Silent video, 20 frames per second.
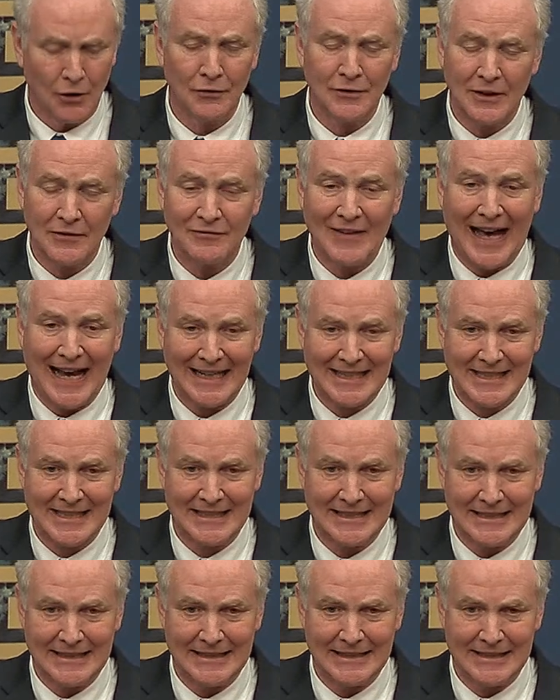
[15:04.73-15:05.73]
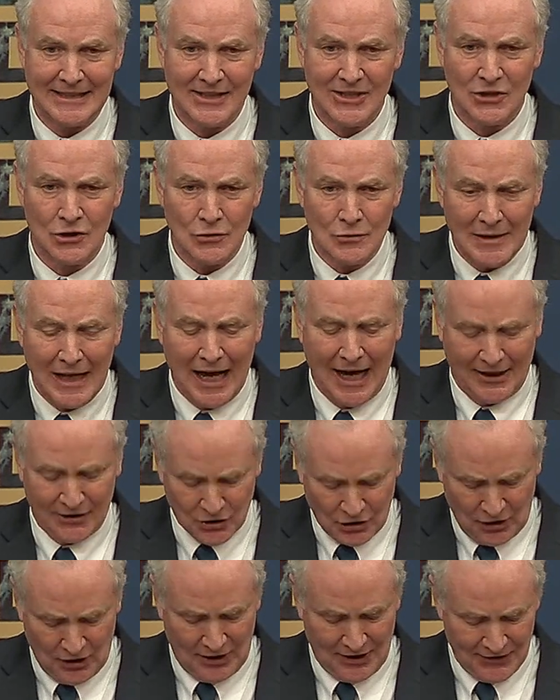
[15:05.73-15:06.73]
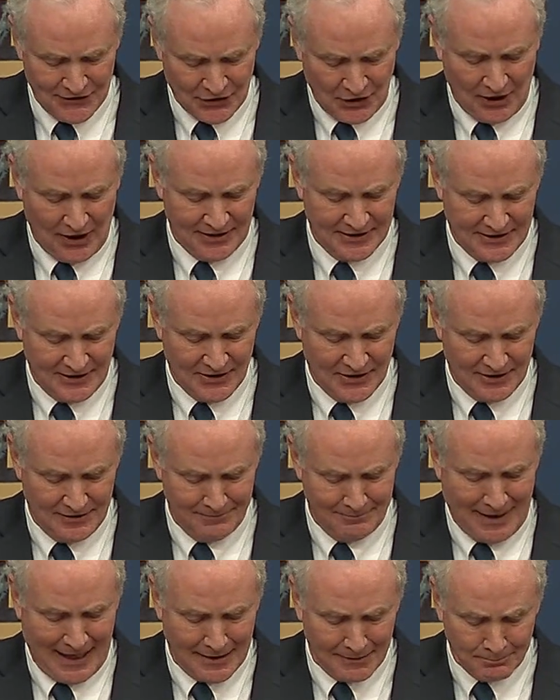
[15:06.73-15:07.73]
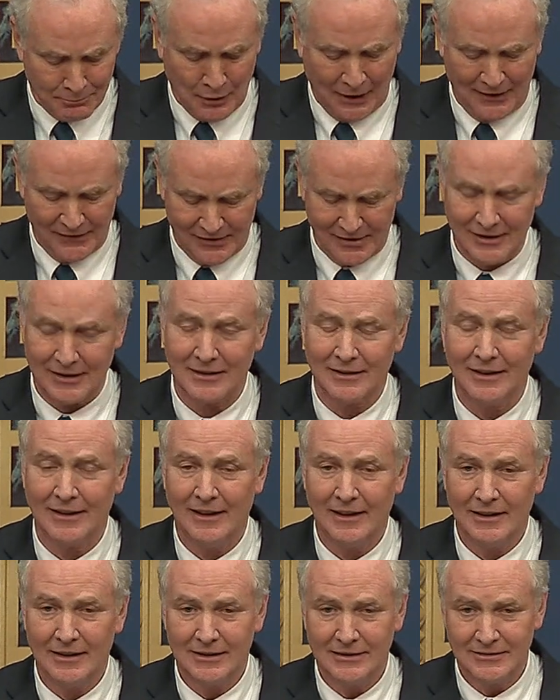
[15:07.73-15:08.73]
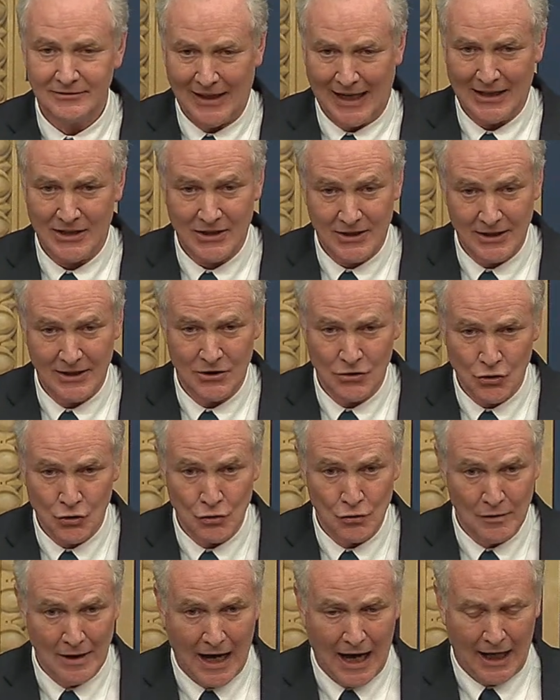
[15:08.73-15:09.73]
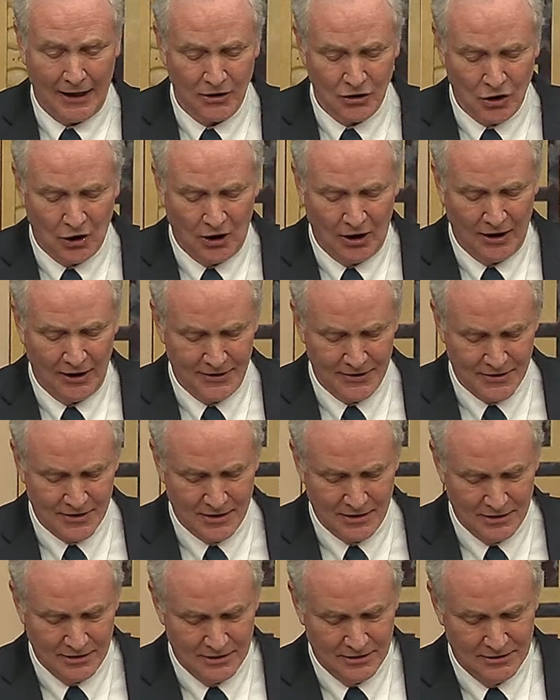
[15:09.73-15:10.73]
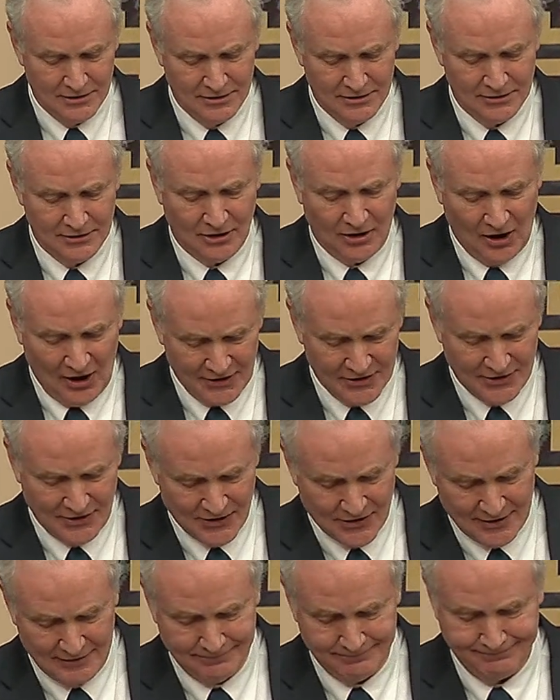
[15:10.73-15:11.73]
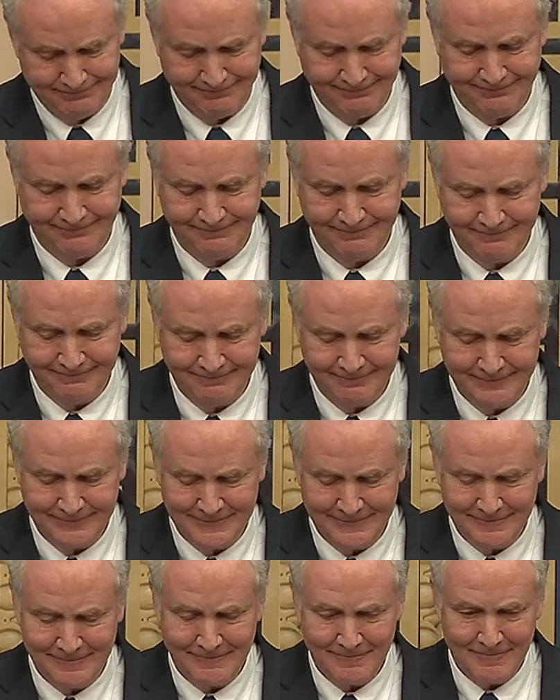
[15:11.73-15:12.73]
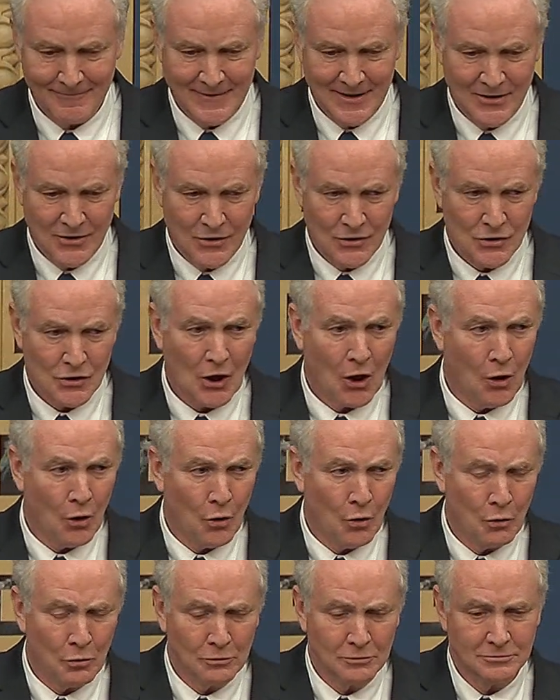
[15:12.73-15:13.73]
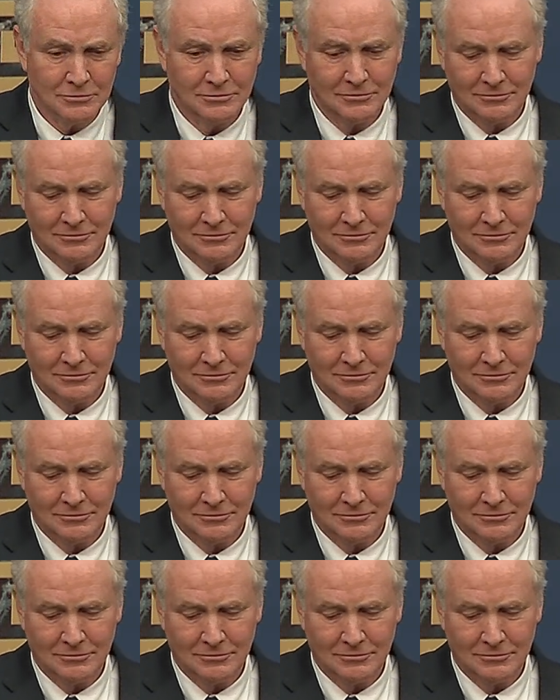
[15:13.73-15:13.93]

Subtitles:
that vaccines do not cause autism. Madam President, vaccines do not cause autism. So